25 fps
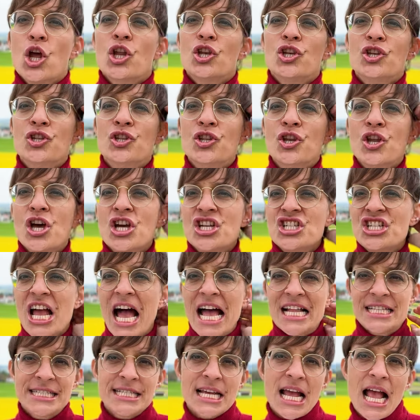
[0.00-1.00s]

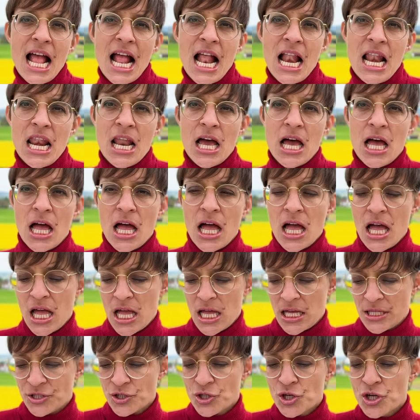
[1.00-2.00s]
Neuchâtel,
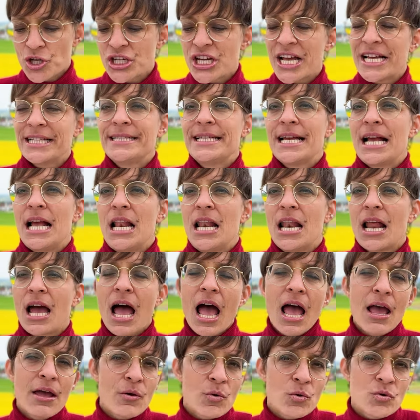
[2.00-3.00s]
Neuchâtel.
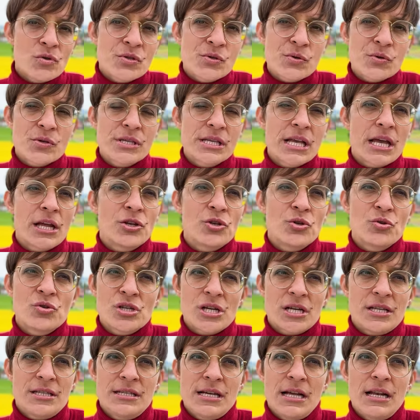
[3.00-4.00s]
I also say
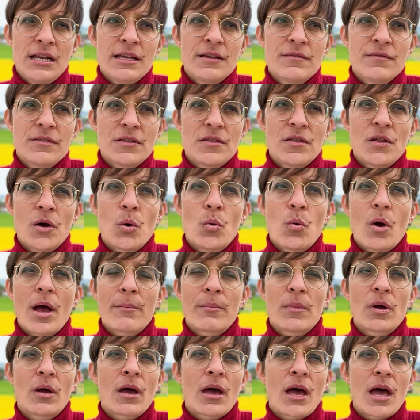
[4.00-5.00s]
Neuchâtel, even though
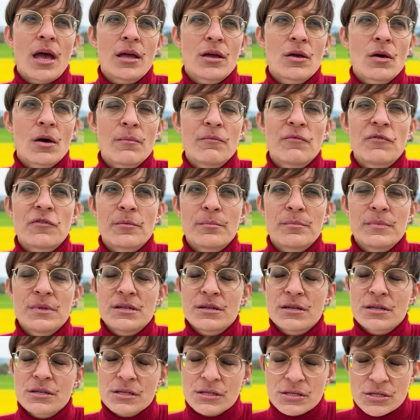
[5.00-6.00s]
I come from
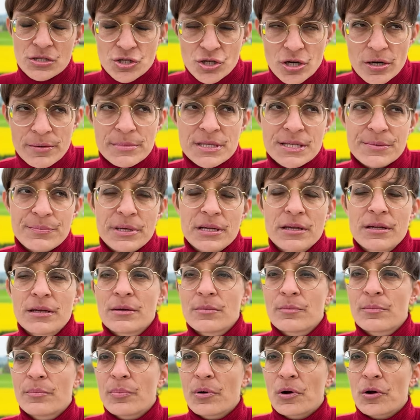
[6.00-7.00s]
the
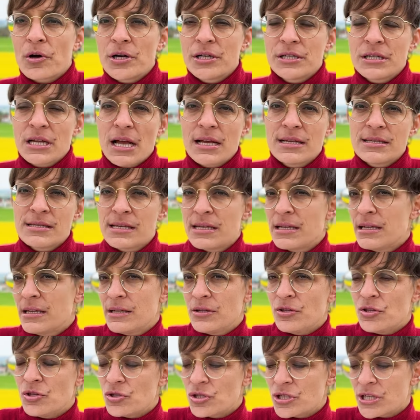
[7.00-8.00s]
German-speaking part, I say
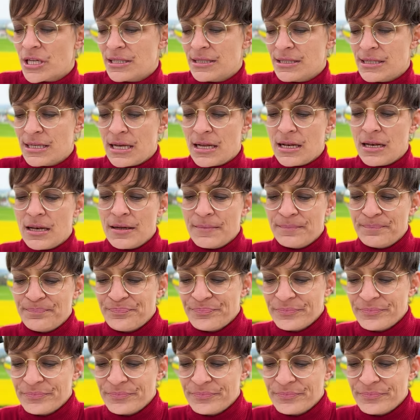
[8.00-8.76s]
Neuchâtel.